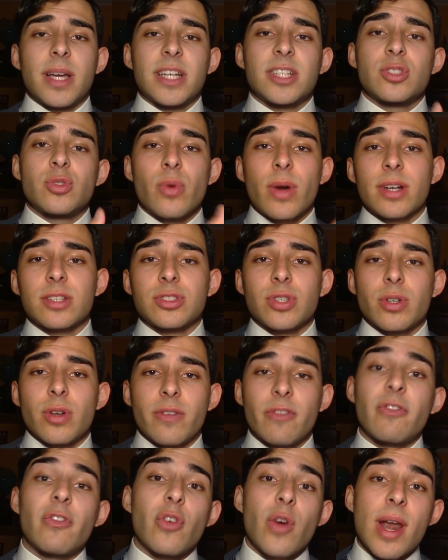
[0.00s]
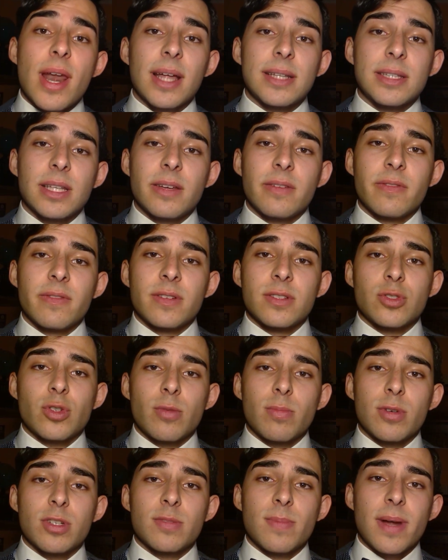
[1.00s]
extraction of relative
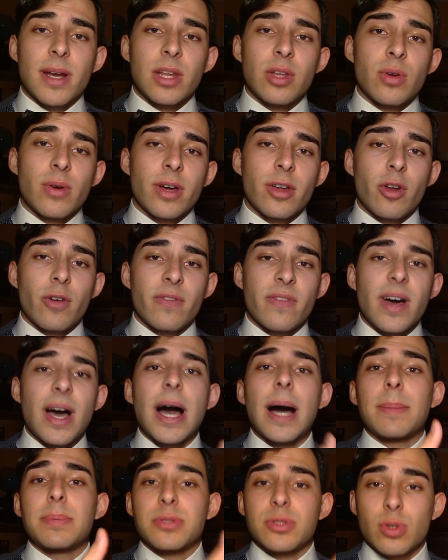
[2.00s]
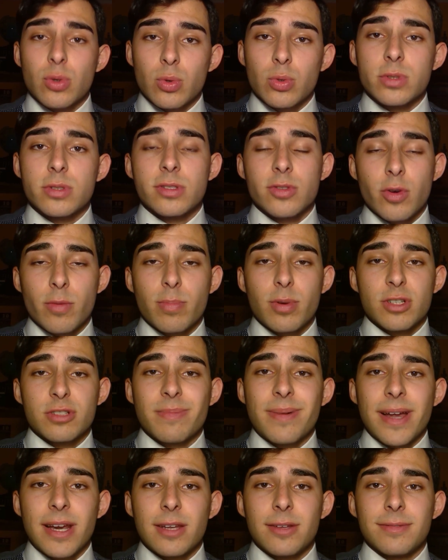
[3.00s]
surplus value and of absolute surplus
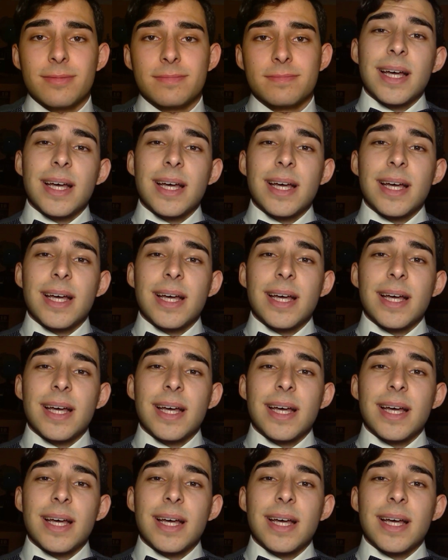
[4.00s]
value.